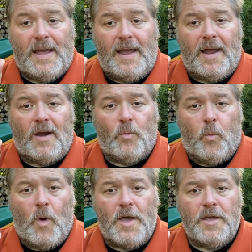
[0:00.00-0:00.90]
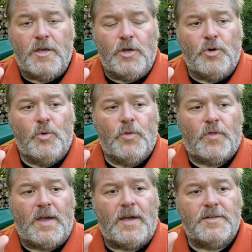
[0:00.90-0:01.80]
and what you
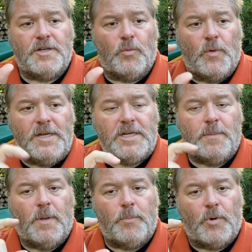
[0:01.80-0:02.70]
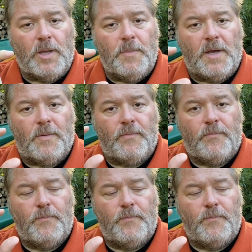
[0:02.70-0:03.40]
think is a reasonable premium